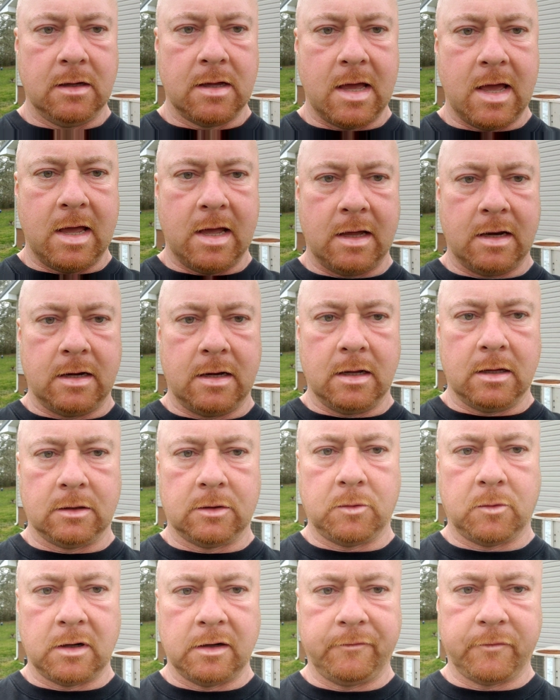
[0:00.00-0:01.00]
And
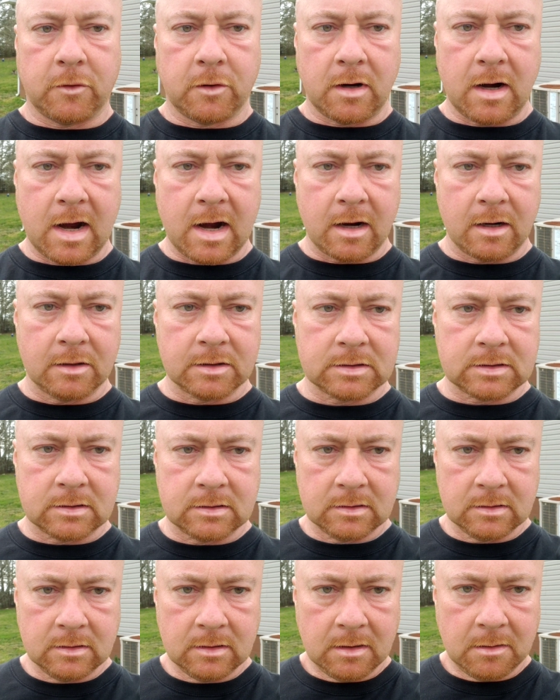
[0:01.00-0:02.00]
24 hours,
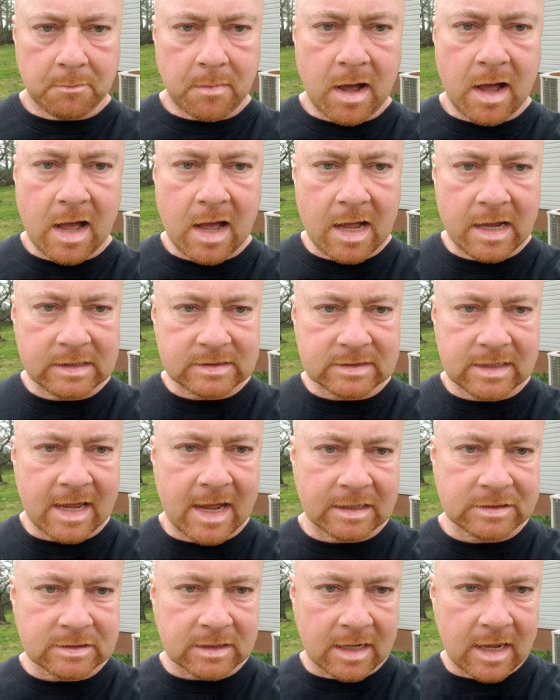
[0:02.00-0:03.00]
my eyes
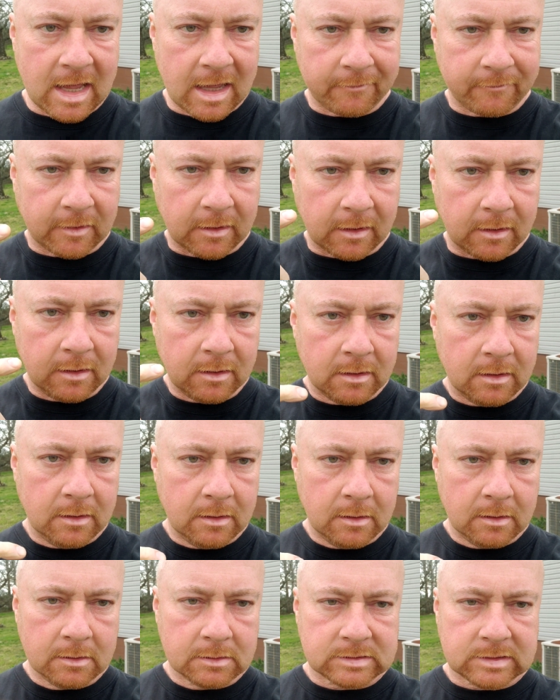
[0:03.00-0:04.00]
naturally have
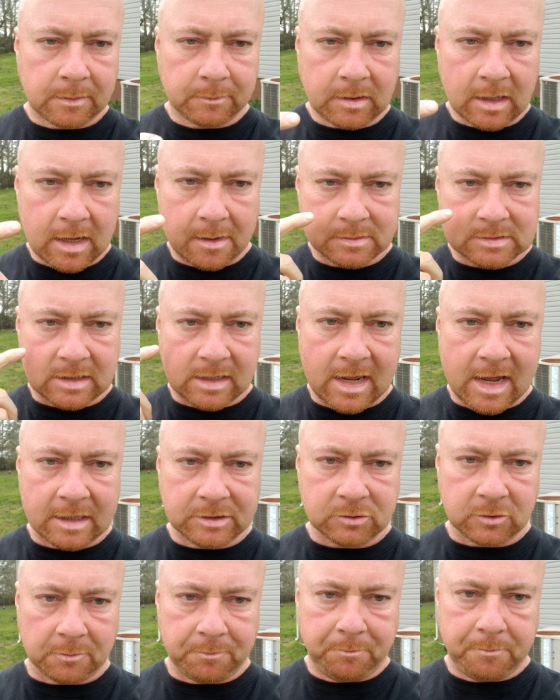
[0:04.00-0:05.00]
sometimes a
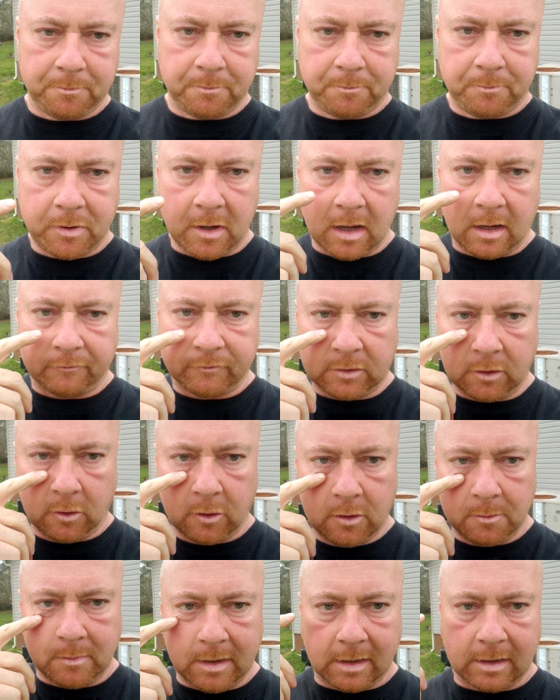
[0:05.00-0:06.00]
natural puff to
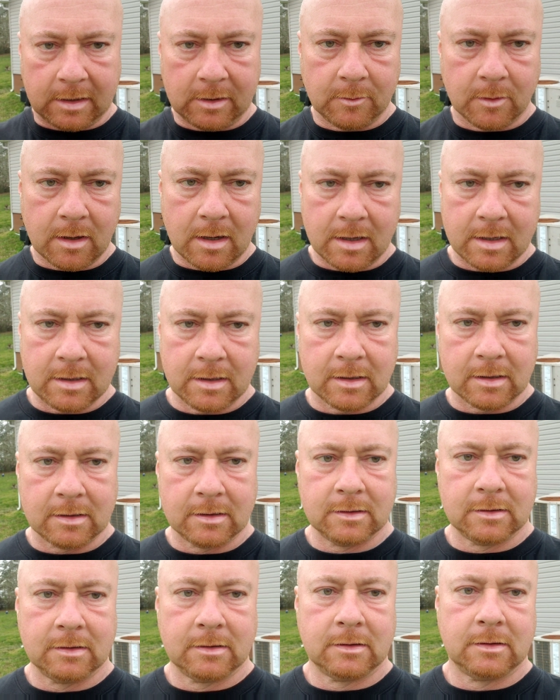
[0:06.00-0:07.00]
them anyway.
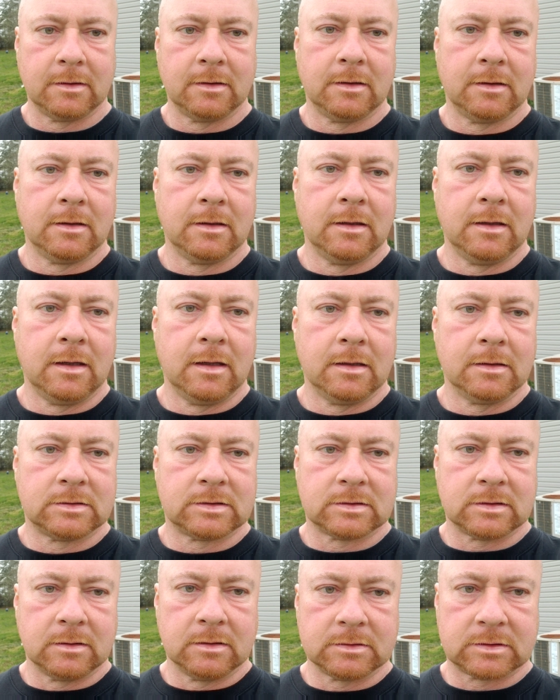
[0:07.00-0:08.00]

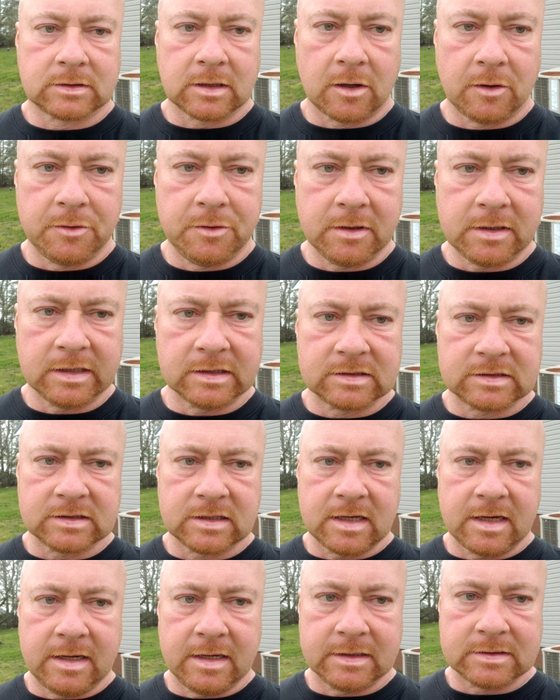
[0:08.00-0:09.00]
So you can
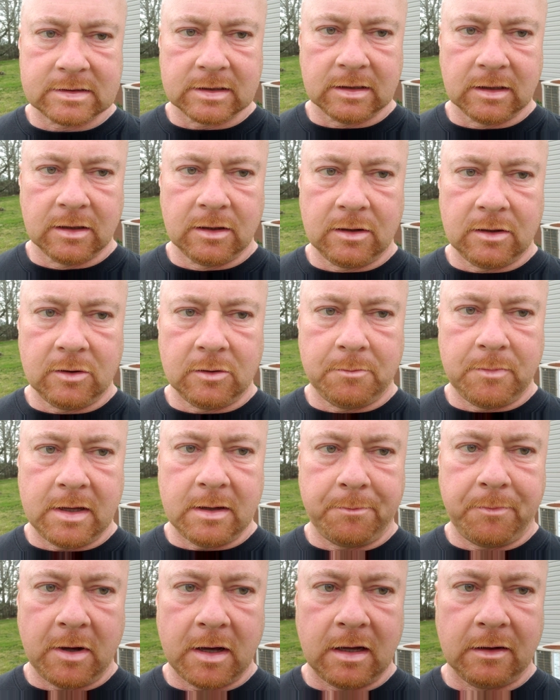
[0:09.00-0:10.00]
see it's a little
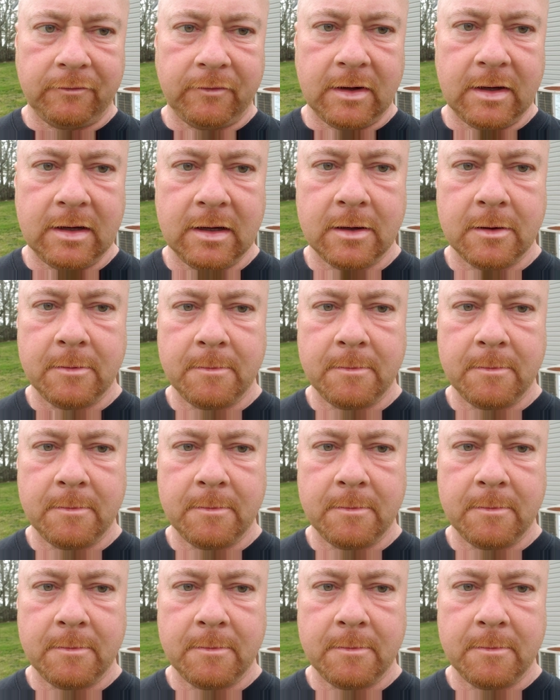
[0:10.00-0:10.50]
bit puffy,